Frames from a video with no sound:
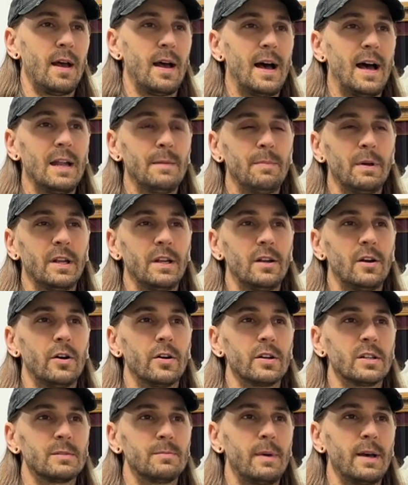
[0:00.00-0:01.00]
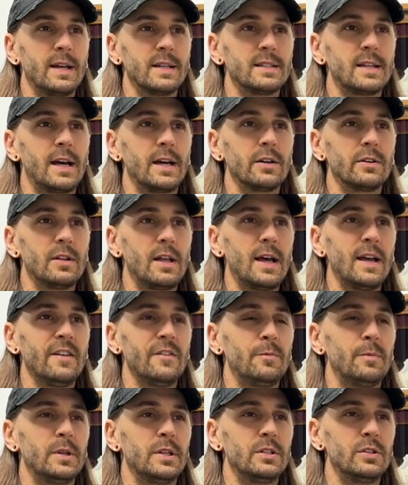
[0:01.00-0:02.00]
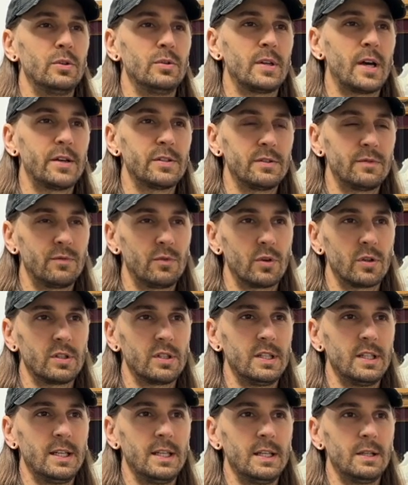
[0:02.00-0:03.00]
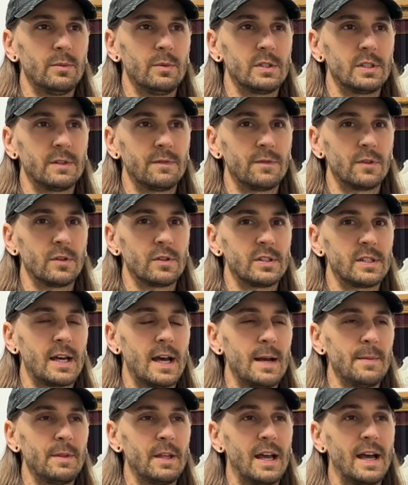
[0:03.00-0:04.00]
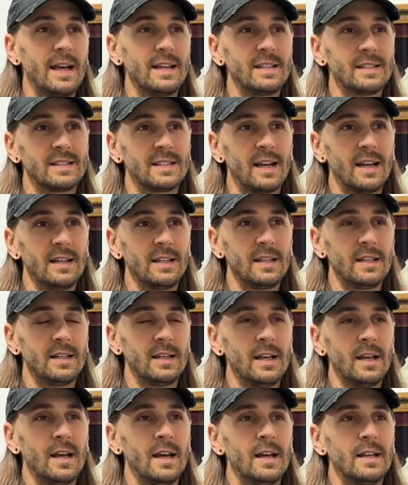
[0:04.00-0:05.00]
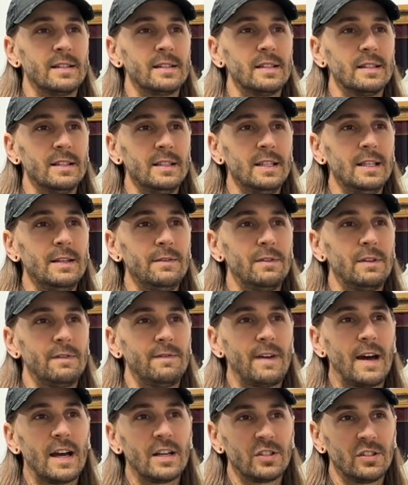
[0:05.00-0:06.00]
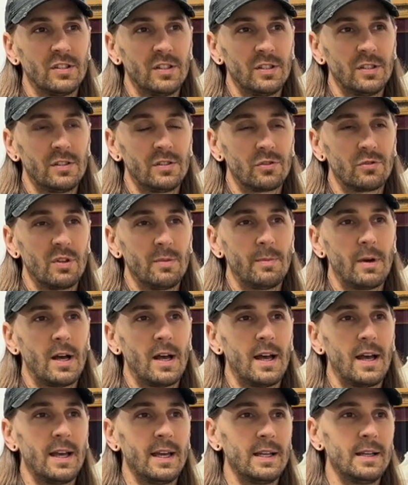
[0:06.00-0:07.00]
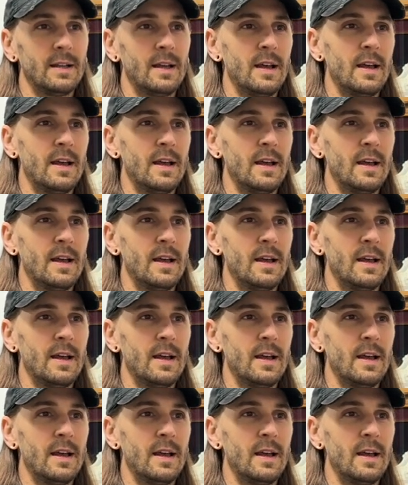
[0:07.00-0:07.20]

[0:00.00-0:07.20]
I'd been an artist my entire life, but in 2014 was the first time that I decided to leave the fashion industry behind